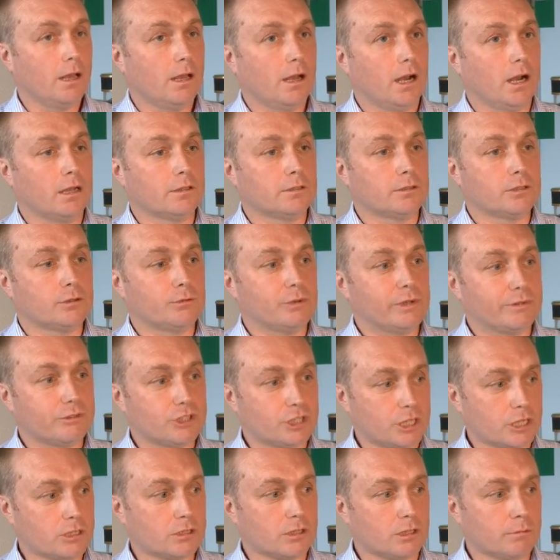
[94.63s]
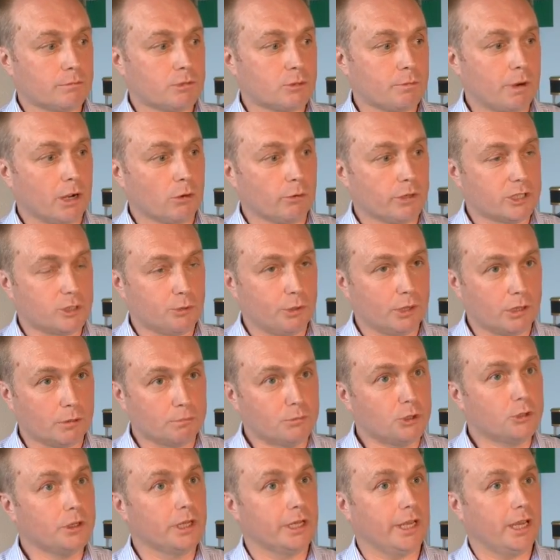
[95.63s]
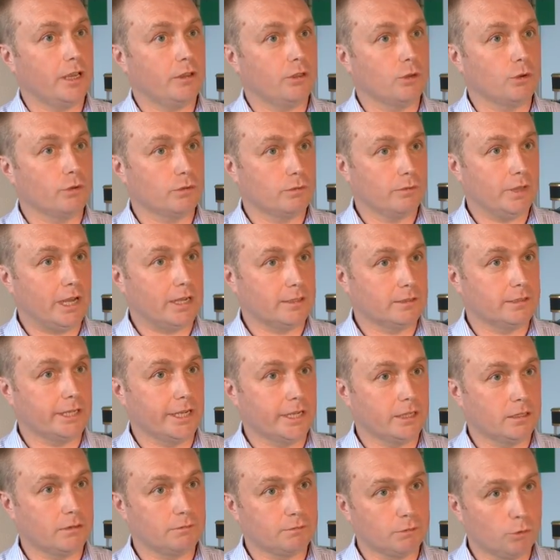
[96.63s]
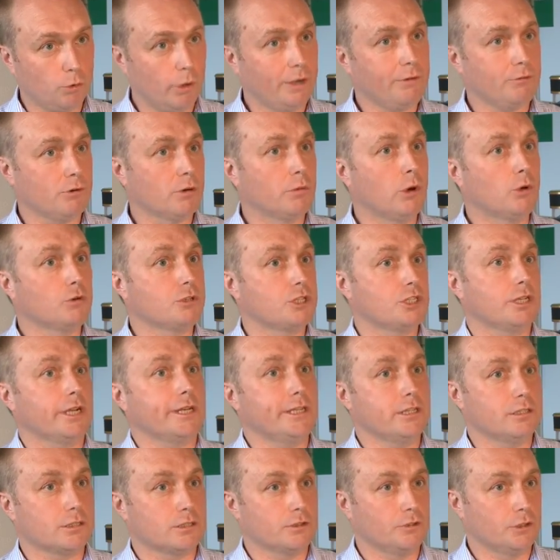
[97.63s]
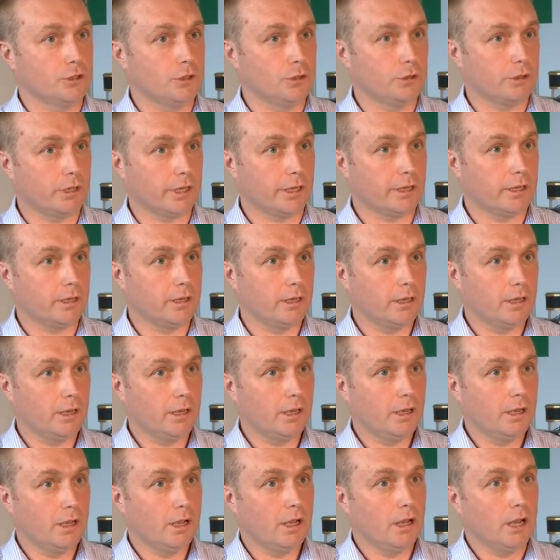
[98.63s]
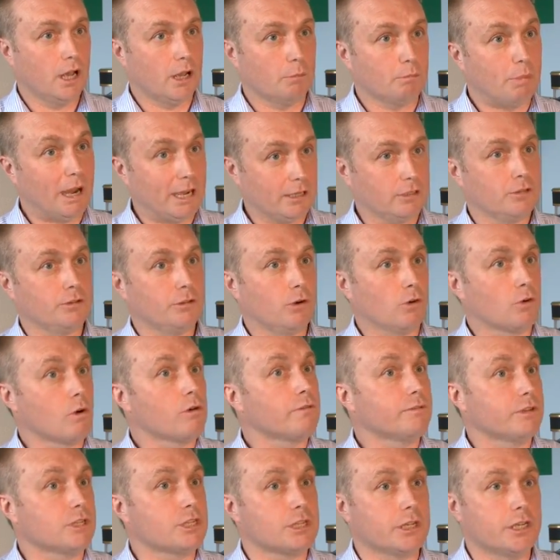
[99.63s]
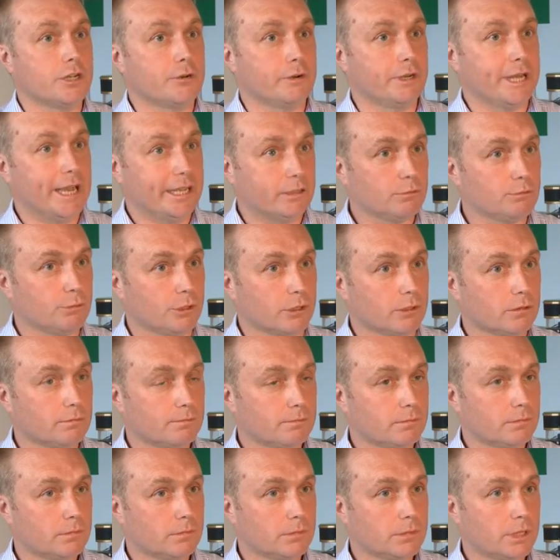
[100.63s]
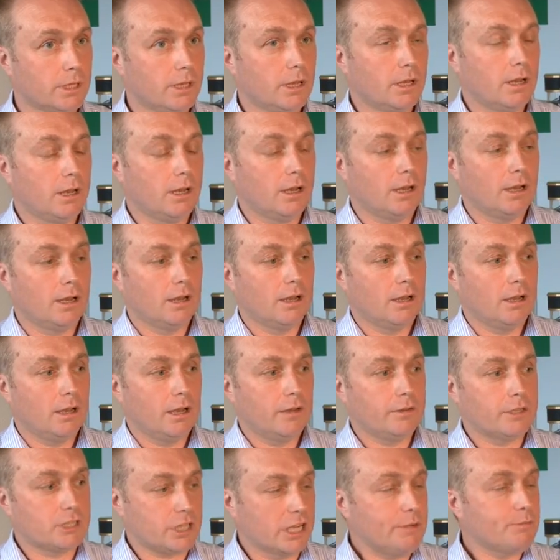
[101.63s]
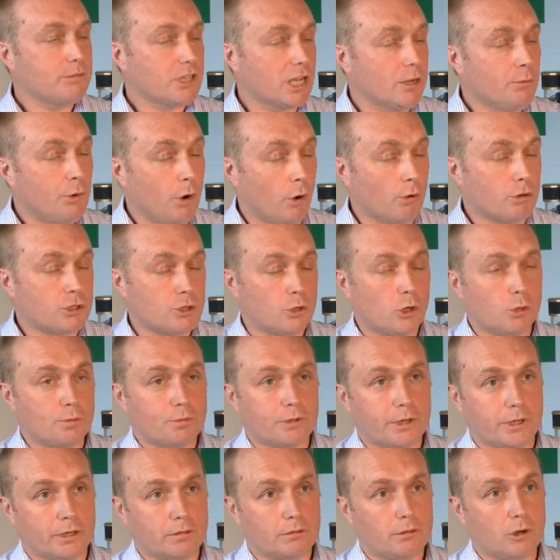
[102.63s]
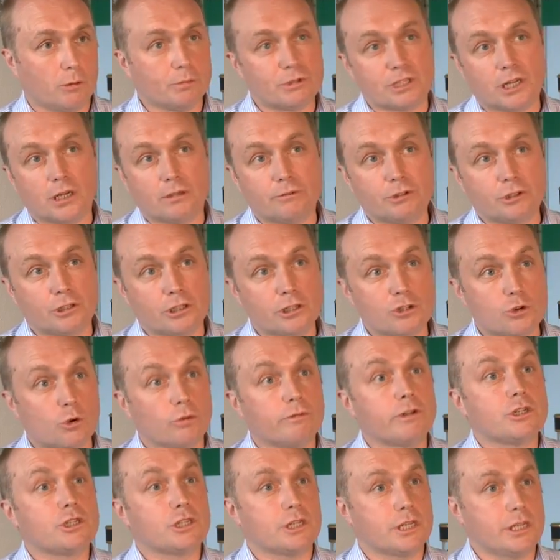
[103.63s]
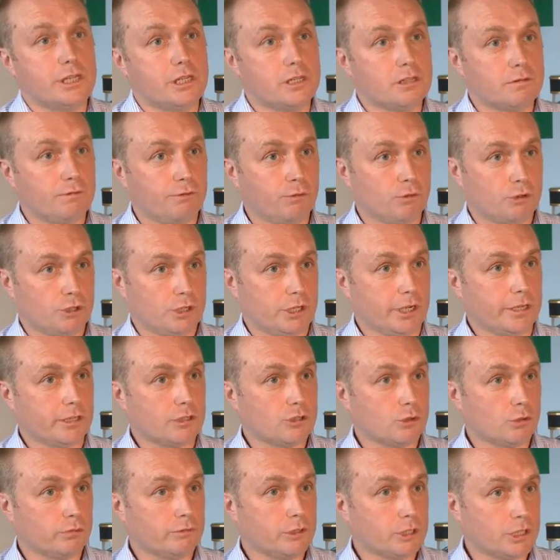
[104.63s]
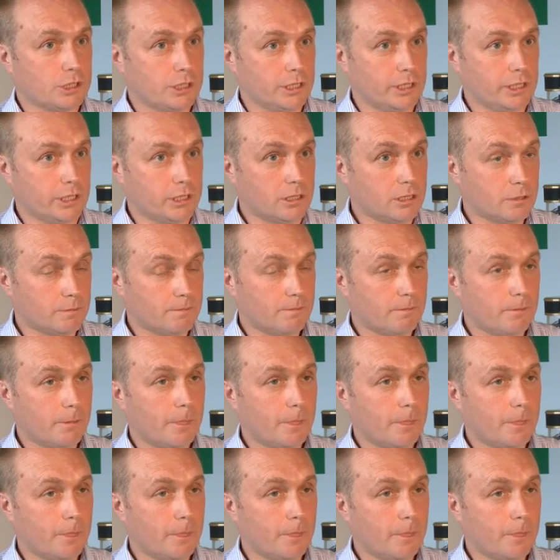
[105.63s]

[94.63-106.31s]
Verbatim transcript: And we have systems by which we communicate that data from quite remote sites in the UK back to our office here in Edinburgh. At the same time, we also operate observatories overseas, 4 sites overseas.